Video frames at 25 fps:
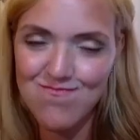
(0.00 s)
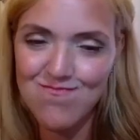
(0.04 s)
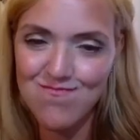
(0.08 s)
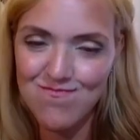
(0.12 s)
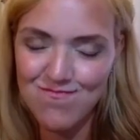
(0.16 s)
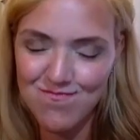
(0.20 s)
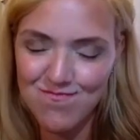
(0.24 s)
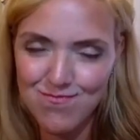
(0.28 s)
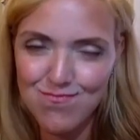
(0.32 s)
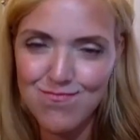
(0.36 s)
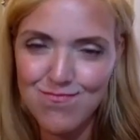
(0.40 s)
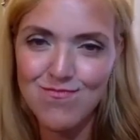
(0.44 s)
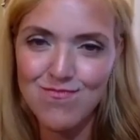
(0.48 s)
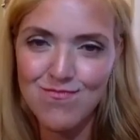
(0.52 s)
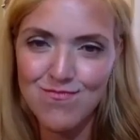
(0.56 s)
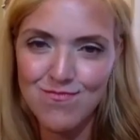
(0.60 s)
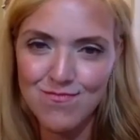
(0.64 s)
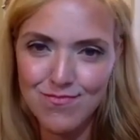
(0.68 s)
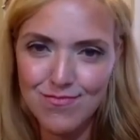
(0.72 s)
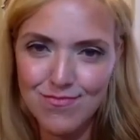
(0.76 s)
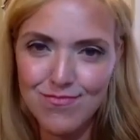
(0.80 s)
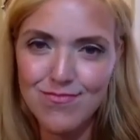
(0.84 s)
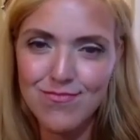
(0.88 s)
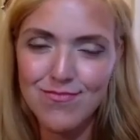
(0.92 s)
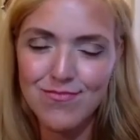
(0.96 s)

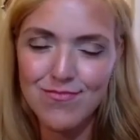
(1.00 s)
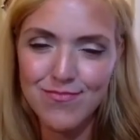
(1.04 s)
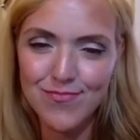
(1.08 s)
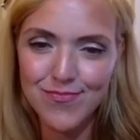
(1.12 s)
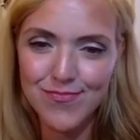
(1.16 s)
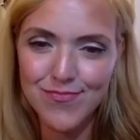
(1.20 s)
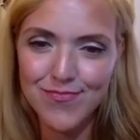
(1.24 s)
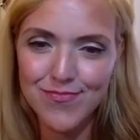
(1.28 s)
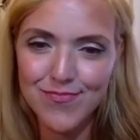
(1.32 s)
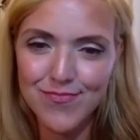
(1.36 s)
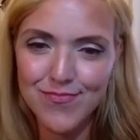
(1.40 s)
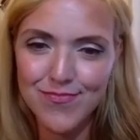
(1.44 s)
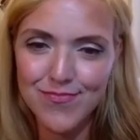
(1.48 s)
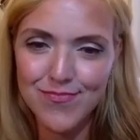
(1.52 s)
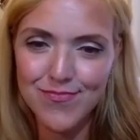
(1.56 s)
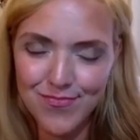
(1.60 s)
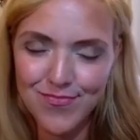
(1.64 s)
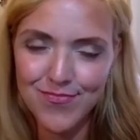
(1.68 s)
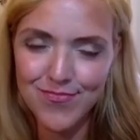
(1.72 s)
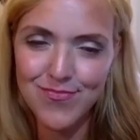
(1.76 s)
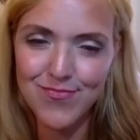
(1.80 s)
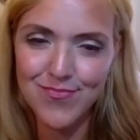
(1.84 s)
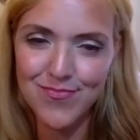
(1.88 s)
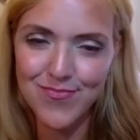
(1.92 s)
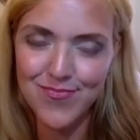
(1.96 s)

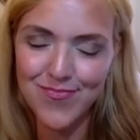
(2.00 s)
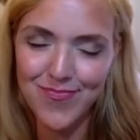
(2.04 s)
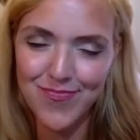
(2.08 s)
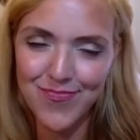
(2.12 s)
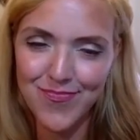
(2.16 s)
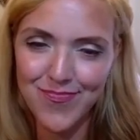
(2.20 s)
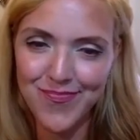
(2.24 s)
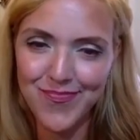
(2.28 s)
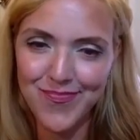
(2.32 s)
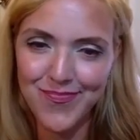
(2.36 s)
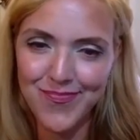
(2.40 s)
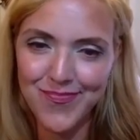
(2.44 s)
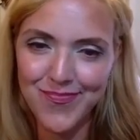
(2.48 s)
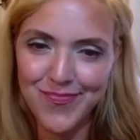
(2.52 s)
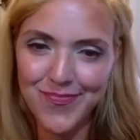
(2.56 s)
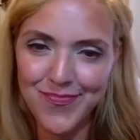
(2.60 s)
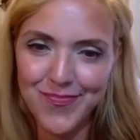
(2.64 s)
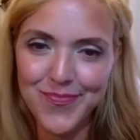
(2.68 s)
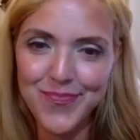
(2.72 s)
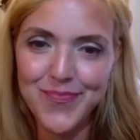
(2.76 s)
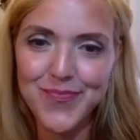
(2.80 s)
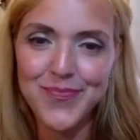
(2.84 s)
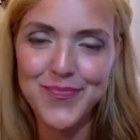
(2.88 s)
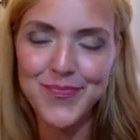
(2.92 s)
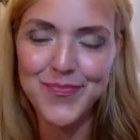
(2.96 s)

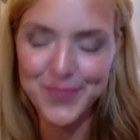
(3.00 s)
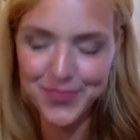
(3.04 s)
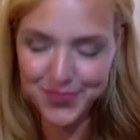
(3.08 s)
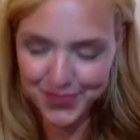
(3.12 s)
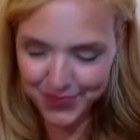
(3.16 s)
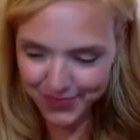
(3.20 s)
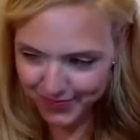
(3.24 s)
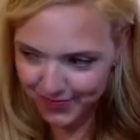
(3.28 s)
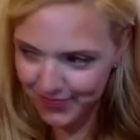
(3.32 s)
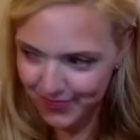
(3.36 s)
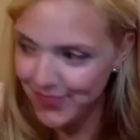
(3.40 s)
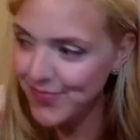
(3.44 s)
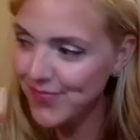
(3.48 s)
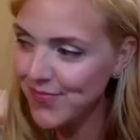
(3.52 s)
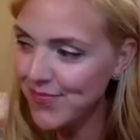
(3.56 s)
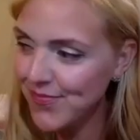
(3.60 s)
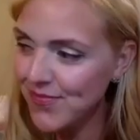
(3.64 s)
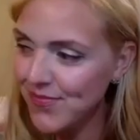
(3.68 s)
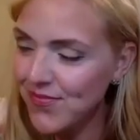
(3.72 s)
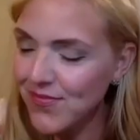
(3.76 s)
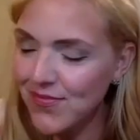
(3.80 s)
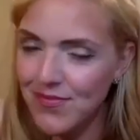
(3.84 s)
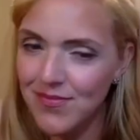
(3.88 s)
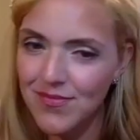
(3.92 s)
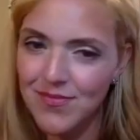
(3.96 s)

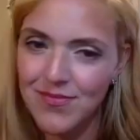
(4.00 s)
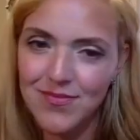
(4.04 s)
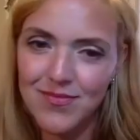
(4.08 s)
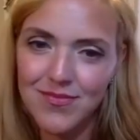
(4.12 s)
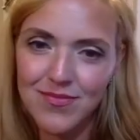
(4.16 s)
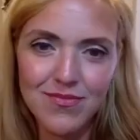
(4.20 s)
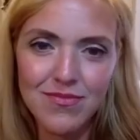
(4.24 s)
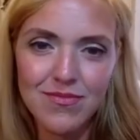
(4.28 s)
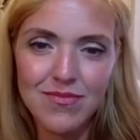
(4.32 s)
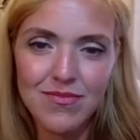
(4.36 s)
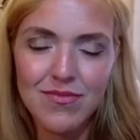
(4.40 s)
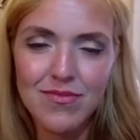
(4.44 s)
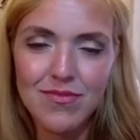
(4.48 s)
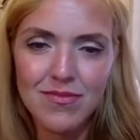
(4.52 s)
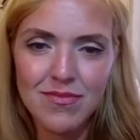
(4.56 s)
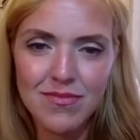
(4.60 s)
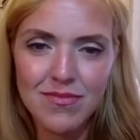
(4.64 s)
This person isn't speaking.